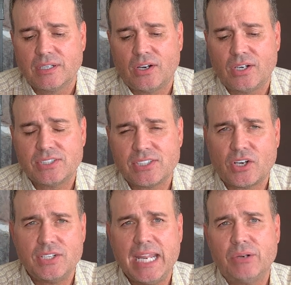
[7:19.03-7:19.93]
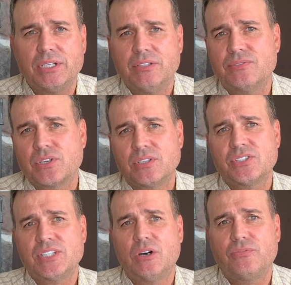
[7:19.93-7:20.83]
our narratives, our
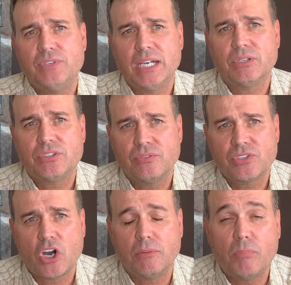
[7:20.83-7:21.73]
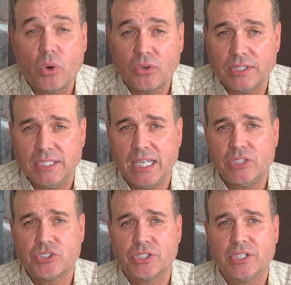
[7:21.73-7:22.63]
self-narratives are moral in
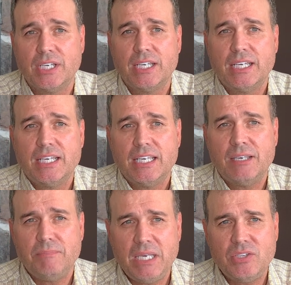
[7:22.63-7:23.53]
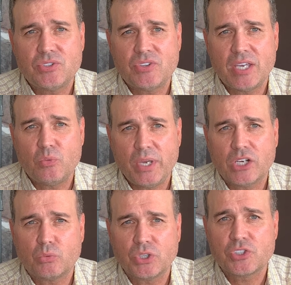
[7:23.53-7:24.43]
nature, it means that we
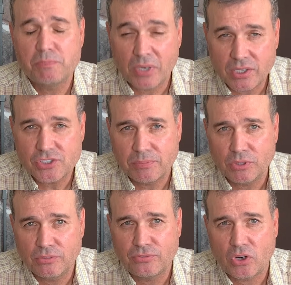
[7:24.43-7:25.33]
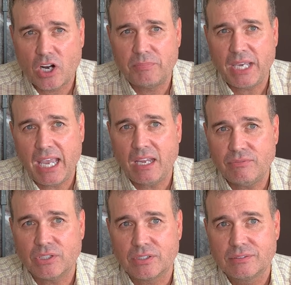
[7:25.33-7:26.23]
are responsible for our
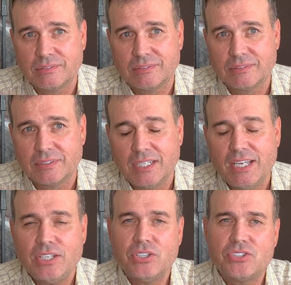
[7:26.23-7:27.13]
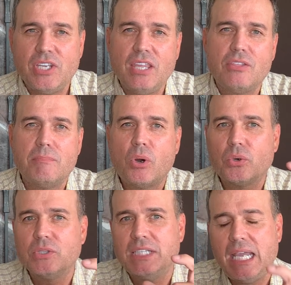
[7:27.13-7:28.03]
behavior. You see, the
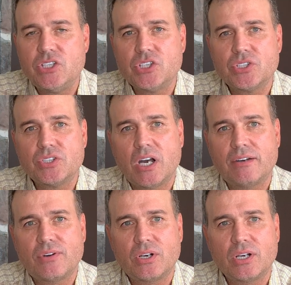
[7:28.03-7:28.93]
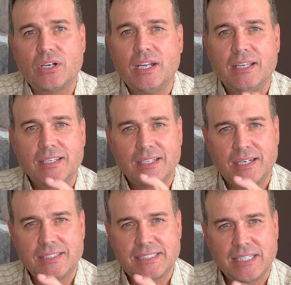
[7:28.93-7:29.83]
moral nature of our
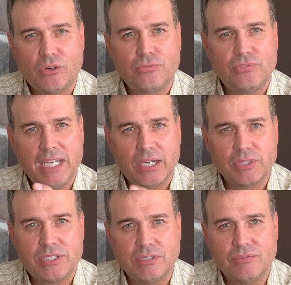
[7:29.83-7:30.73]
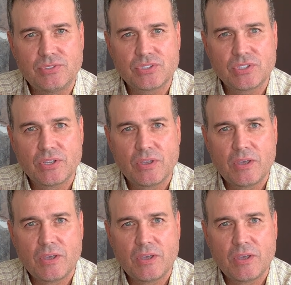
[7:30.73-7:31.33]
self-narratives